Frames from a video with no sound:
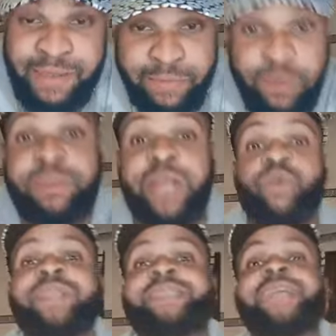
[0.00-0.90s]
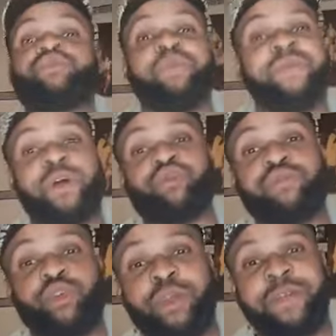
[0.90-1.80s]
From there, go to before
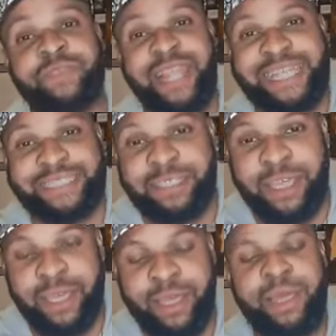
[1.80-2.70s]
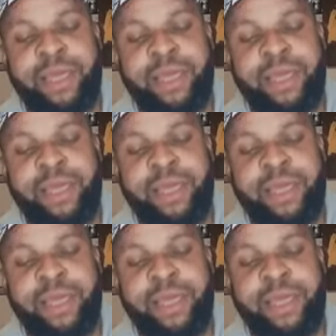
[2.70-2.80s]
tomorrow evening like this, eh?